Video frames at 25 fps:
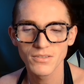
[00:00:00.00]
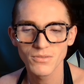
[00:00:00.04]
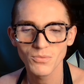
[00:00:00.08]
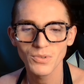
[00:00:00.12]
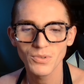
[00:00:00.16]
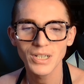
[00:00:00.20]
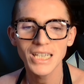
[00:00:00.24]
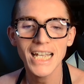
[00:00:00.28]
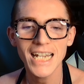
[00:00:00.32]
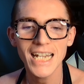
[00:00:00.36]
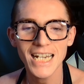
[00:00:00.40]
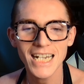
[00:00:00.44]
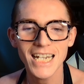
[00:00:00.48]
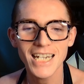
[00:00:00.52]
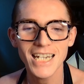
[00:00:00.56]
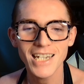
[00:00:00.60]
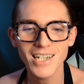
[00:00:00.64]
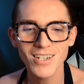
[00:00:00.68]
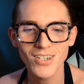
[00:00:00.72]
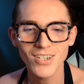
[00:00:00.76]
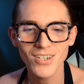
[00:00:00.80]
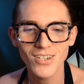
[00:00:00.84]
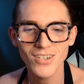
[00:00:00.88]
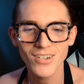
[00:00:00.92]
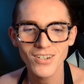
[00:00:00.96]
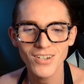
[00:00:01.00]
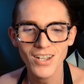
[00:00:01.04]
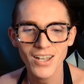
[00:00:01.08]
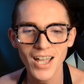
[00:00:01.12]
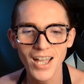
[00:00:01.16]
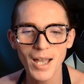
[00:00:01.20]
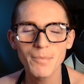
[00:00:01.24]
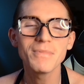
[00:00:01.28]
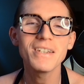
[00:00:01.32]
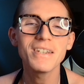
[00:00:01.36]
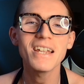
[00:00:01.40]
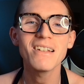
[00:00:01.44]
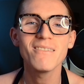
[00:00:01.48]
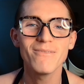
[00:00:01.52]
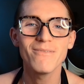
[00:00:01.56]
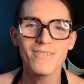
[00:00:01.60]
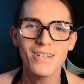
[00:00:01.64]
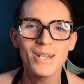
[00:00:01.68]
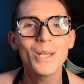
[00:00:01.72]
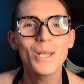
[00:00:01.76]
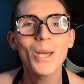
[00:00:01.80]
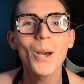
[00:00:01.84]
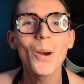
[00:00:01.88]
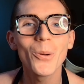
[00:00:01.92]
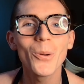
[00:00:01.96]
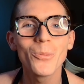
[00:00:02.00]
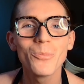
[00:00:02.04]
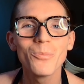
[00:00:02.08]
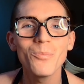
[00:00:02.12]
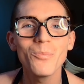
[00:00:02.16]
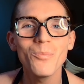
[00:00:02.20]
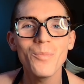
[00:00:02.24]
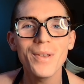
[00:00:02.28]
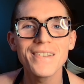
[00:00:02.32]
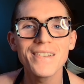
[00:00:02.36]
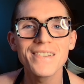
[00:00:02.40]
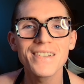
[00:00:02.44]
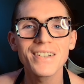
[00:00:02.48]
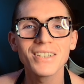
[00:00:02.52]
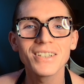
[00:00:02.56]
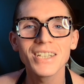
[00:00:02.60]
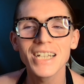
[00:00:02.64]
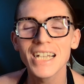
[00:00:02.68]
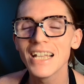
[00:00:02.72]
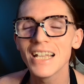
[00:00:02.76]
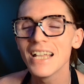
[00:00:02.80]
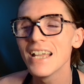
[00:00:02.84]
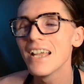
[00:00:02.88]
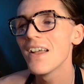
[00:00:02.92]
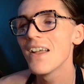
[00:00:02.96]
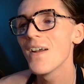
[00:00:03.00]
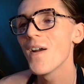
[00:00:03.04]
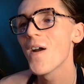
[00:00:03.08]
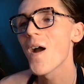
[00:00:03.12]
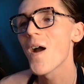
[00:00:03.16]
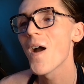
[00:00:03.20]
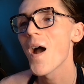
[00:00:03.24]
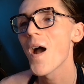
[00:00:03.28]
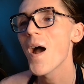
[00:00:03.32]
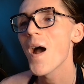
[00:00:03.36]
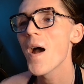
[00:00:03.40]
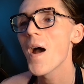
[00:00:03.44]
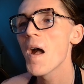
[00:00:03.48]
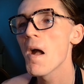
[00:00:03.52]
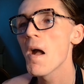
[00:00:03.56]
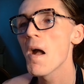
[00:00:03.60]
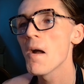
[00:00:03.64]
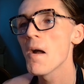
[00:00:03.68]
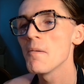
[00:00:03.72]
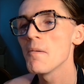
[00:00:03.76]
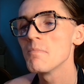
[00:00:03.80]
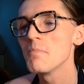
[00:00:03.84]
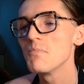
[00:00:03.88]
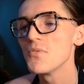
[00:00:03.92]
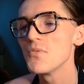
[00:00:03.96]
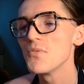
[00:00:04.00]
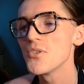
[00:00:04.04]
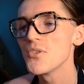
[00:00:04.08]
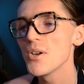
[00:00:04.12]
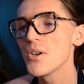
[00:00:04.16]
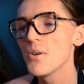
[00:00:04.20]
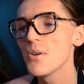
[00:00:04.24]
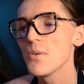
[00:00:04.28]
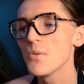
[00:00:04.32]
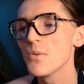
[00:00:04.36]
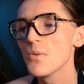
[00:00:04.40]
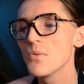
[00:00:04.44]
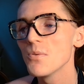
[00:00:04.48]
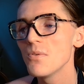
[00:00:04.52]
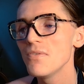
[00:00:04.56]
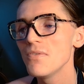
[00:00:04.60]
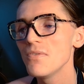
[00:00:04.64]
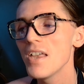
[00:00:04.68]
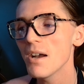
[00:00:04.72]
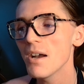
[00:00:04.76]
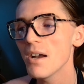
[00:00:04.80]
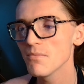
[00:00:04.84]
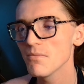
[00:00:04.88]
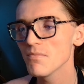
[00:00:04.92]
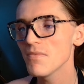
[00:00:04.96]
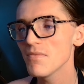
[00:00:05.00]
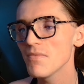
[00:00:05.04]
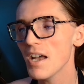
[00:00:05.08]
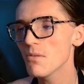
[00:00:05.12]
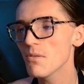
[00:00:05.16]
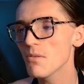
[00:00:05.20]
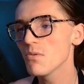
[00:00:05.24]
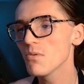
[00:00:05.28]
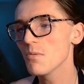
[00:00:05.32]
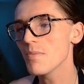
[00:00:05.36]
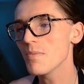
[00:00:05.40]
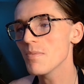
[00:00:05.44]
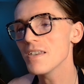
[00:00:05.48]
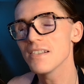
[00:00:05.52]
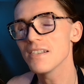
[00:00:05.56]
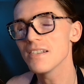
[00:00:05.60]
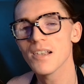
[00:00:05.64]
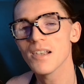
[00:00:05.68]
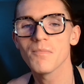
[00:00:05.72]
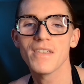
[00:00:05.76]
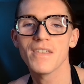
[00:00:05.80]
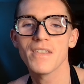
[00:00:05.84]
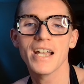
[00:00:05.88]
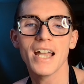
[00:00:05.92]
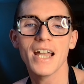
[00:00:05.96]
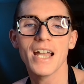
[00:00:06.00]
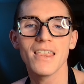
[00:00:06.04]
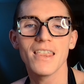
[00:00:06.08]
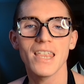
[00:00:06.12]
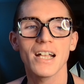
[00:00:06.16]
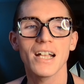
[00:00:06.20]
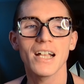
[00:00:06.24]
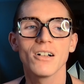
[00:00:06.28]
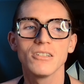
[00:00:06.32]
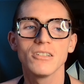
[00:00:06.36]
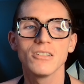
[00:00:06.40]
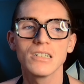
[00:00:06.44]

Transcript: related update video, basically. So that will be something I think I'll